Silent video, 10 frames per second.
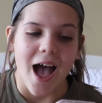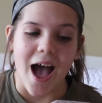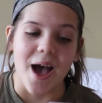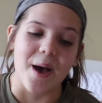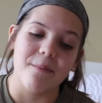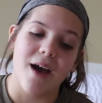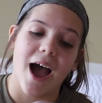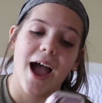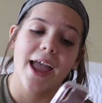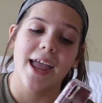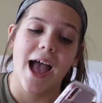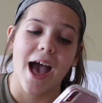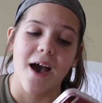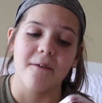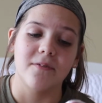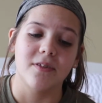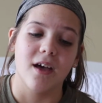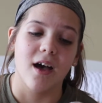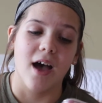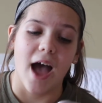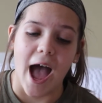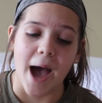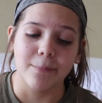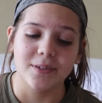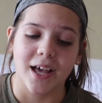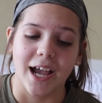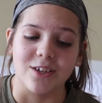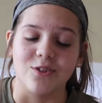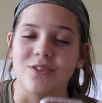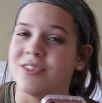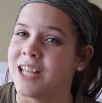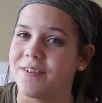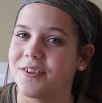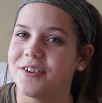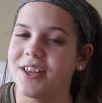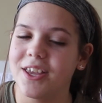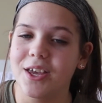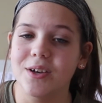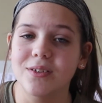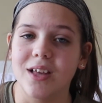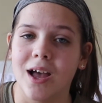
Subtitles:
I have the apps that I never really use.